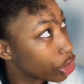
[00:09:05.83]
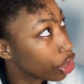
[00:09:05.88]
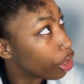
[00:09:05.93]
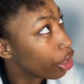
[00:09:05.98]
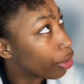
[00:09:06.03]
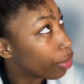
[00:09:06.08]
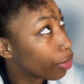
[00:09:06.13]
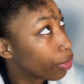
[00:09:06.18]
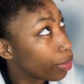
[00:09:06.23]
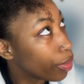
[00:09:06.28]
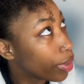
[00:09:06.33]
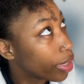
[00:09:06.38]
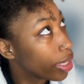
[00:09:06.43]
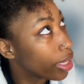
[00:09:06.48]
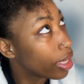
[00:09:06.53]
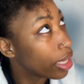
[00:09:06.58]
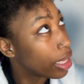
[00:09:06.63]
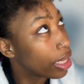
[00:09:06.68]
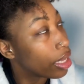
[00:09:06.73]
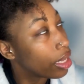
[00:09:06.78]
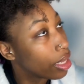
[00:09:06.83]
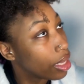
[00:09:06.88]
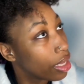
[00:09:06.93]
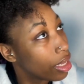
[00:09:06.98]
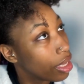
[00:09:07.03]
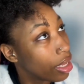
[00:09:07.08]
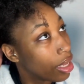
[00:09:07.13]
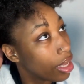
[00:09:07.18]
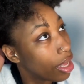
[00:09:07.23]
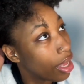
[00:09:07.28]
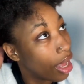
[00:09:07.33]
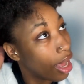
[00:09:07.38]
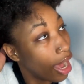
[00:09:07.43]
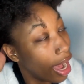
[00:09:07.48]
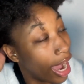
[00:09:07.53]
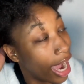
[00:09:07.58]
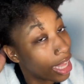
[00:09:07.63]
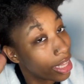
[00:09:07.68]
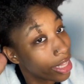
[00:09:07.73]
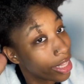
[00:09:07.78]
So
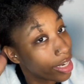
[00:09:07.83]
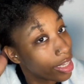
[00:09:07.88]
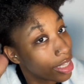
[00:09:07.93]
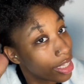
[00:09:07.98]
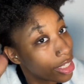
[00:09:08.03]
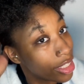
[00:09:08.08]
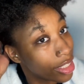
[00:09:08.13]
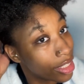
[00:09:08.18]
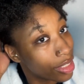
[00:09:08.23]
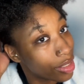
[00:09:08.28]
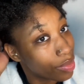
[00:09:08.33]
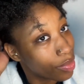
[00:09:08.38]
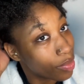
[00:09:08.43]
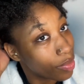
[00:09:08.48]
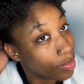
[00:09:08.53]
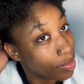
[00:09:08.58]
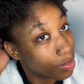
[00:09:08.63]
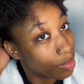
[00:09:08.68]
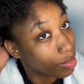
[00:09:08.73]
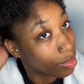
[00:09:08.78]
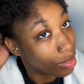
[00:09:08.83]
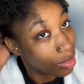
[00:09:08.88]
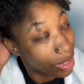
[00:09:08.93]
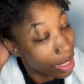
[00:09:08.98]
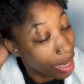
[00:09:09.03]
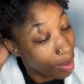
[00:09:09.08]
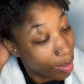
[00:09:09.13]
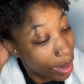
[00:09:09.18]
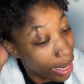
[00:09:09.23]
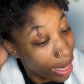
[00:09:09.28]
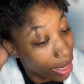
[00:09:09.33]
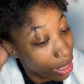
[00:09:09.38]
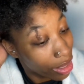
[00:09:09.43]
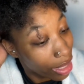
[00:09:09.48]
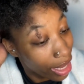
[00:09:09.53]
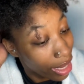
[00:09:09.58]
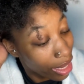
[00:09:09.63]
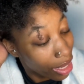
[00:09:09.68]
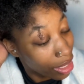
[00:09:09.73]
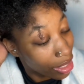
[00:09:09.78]
I literally just cut my hair,
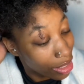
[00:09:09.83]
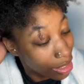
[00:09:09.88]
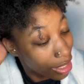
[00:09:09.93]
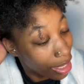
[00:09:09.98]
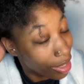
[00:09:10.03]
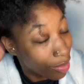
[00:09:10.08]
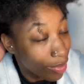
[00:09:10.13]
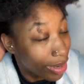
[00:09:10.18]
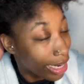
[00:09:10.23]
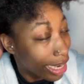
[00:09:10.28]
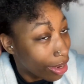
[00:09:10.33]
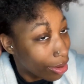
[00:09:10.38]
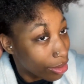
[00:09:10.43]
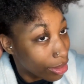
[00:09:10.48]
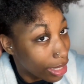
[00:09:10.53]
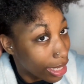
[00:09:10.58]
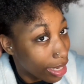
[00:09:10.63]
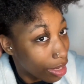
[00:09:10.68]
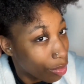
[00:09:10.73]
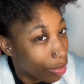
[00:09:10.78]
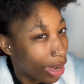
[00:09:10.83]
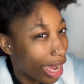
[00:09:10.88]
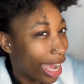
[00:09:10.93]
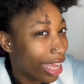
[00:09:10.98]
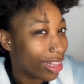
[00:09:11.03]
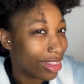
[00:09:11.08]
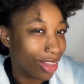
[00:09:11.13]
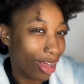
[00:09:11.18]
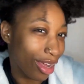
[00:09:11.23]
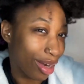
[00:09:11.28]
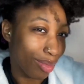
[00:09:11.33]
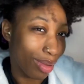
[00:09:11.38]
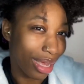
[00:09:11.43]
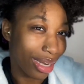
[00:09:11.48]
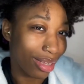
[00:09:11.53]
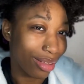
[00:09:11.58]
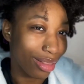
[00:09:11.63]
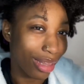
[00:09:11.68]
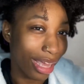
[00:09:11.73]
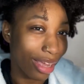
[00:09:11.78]
like, without thinking. Well, I thought about
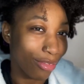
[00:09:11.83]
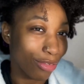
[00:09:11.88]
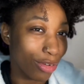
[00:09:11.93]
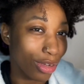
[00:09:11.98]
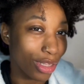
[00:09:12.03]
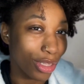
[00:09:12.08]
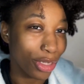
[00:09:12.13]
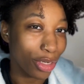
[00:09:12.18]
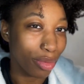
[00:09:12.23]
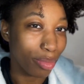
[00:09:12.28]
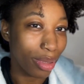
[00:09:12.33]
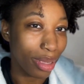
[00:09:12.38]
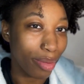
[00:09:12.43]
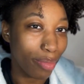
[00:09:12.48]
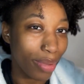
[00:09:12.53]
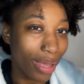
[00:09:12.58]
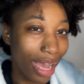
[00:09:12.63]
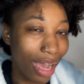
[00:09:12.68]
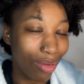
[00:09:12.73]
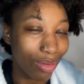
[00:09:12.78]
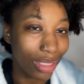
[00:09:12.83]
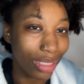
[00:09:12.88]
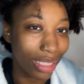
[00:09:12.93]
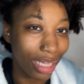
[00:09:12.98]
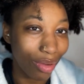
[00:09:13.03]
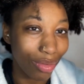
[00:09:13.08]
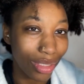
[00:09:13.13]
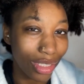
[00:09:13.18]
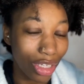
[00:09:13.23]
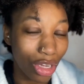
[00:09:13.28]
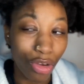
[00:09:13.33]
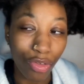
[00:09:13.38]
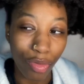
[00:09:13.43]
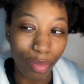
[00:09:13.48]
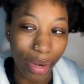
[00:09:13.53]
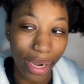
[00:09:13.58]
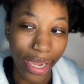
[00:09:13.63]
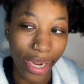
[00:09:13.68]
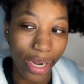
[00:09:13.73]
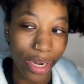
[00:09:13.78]
it like for a little bit, but I was over
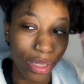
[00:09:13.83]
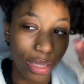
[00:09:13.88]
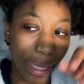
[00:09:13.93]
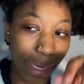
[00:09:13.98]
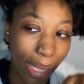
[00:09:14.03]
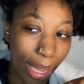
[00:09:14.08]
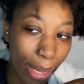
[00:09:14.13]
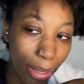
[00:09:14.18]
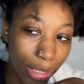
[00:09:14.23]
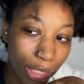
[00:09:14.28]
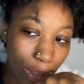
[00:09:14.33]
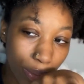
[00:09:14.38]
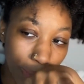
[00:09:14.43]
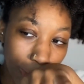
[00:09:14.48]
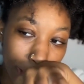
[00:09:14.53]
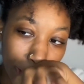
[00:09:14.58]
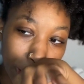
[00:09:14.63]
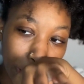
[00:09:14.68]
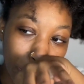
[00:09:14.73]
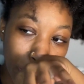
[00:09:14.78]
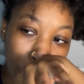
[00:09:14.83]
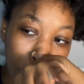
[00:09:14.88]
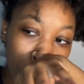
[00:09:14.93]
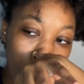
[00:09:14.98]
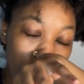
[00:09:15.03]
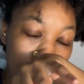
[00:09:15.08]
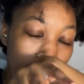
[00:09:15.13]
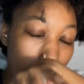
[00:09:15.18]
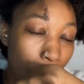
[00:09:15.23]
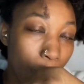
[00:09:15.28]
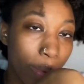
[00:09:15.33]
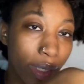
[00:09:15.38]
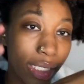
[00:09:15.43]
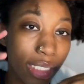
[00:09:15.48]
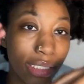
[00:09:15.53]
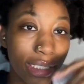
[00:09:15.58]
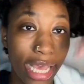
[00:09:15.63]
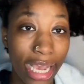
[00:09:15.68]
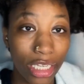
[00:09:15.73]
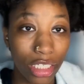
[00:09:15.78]
my hair. Like, I just wanted to start over. I
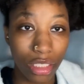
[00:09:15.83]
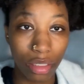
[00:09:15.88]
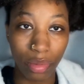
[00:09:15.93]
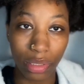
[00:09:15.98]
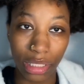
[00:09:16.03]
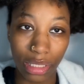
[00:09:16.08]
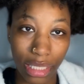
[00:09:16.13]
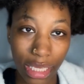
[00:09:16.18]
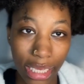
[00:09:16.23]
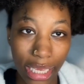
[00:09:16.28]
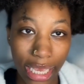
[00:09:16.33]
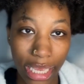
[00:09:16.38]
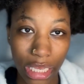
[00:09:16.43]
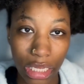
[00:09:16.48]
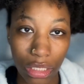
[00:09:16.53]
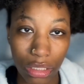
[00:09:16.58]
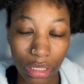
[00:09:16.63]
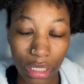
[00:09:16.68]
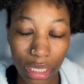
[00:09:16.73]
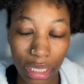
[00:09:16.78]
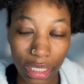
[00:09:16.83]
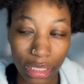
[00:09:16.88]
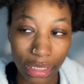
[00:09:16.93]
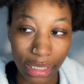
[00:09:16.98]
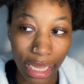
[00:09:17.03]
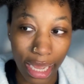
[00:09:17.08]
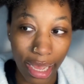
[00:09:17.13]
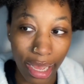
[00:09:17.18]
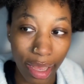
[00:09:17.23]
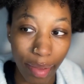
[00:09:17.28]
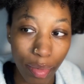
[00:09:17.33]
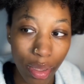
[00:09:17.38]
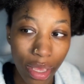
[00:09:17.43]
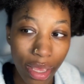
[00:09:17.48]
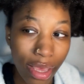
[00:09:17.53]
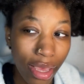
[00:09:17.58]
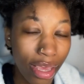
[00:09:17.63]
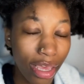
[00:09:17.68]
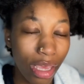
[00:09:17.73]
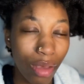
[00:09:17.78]
wanted to actually be thick and healthy this time.
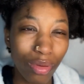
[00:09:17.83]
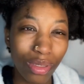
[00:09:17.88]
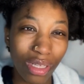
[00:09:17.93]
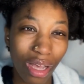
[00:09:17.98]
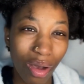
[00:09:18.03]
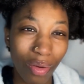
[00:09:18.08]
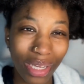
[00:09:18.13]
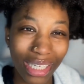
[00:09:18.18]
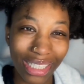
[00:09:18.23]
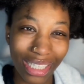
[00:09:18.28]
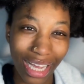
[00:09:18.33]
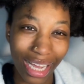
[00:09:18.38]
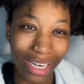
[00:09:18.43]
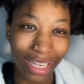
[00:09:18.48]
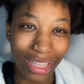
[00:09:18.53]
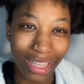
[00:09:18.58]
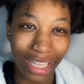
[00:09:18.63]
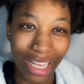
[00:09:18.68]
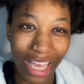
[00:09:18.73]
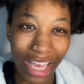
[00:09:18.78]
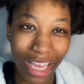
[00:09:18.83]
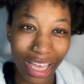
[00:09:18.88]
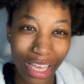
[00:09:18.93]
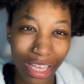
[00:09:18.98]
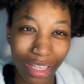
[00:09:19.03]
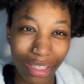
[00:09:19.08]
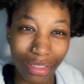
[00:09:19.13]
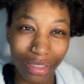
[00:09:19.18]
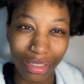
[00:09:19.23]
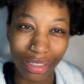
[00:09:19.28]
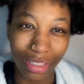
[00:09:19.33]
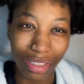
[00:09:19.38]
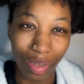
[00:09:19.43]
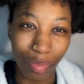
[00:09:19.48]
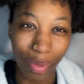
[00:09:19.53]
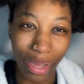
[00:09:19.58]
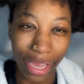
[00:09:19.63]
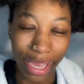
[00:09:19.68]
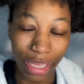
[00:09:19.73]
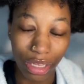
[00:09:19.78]
It was always kind of thick and
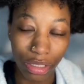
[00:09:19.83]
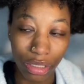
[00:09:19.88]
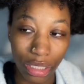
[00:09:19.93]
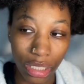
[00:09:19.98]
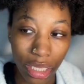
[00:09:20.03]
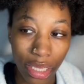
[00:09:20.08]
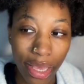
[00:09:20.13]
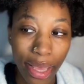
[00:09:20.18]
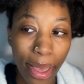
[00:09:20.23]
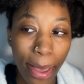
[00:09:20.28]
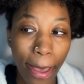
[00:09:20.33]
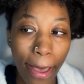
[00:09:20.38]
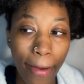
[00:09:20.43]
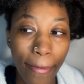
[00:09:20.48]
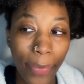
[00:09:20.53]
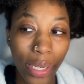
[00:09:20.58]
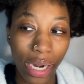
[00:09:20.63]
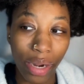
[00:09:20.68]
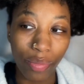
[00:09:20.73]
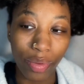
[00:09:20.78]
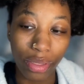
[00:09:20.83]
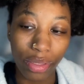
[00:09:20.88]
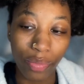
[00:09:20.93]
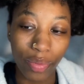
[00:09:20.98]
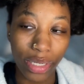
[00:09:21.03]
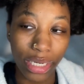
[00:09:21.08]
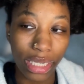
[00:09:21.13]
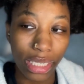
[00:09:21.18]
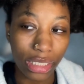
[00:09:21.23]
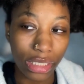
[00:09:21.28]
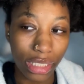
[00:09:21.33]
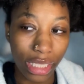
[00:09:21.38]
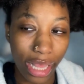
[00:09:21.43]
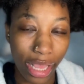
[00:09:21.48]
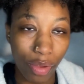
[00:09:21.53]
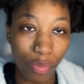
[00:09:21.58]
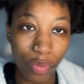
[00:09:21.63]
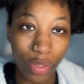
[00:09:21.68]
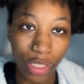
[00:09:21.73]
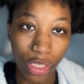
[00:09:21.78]
semi-healthy, but I really wanted it to
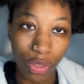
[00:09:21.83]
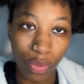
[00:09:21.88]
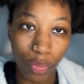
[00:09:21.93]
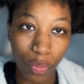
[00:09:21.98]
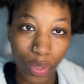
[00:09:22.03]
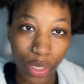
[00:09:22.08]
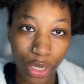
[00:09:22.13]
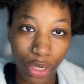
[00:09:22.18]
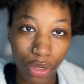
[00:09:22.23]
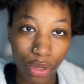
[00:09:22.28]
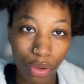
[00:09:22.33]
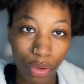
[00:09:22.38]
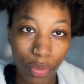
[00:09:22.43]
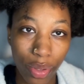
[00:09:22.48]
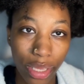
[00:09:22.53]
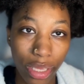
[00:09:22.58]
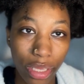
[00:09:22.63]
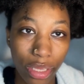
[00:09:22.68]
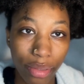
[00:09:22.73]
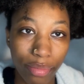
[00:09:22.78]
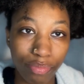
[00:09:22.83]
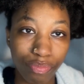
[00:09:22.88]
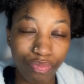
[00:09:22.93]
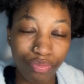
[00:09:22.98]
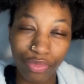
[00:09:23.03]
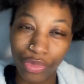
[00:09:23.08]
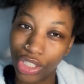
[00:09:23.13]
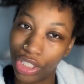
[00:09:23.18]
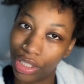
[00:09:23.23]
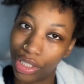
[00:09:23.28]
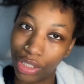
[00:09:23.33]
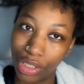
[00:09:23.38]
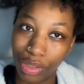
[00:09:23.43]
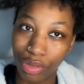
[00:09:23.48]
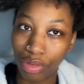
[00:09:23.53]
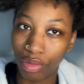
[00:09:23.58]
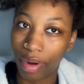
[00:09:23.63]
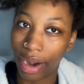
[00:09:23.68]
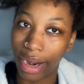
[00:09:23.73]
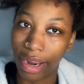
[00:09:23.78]
like really grow and just
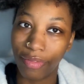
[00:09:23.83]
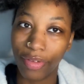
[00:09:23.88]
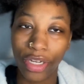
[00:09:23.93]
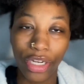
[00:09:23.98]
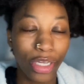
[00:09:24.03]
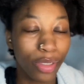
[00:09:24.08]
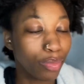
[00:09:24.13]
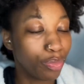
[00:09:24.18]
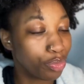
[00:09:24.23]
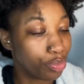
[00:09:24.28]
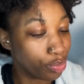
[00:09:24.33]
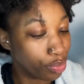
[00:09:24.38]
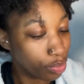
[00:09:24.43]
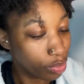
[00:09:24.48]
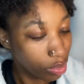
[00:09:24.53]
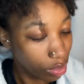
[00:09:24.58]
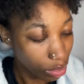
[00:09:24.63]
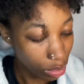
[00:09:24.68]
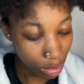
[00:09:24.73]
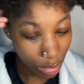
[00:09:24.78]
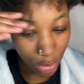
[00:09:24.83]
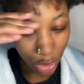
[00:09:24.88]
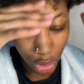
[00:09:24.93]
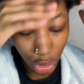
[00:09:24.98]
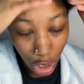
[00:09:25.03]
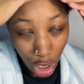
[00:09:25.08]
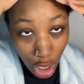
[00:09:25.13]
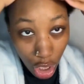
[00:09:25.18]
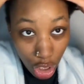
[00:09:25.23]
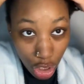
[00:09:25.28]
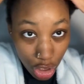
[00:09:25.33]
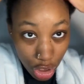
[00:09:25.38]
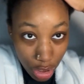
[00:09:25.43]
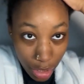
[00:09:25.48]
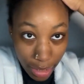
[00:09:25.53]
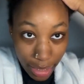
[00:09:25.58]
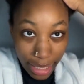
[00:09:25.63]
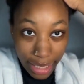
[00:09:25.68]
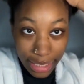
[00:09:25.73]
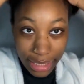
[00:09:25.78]
thrive, you know?
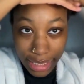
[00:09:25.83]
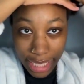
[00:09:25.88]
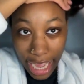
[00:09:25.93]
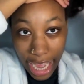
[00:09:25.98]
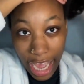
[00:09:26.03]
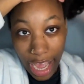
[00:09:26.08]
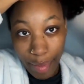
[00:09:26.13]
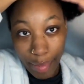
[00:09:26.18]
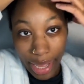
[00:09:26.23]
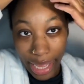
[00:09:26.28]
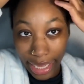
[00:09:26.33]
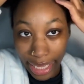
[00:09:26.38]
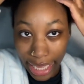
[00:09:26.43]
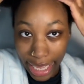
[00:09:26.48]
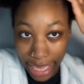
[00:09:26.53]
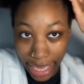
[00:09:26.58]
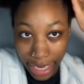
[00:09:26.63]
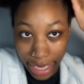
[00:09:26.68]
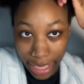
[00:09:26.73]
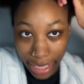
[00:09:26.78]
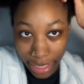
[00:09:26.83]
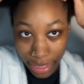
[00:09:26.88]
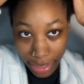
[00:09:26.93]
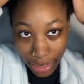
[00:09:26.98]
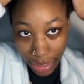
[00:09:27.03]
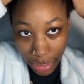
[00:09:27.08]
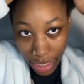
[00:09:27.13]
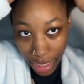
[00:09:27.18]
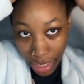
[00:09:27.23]
So this time I cut it.